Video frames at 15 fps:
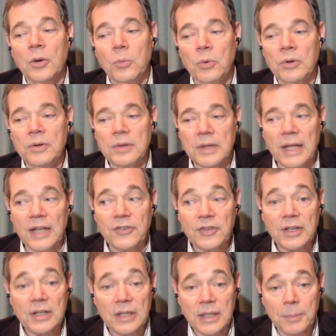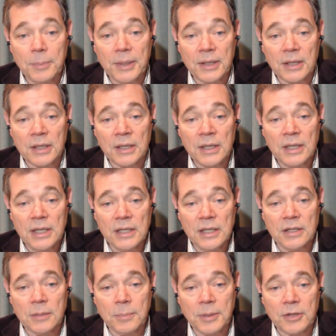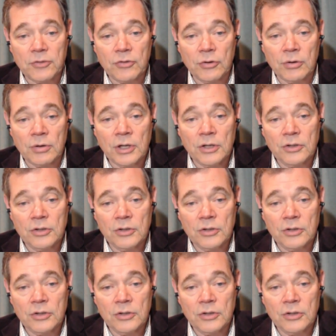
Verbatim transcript: with less clipping in the picture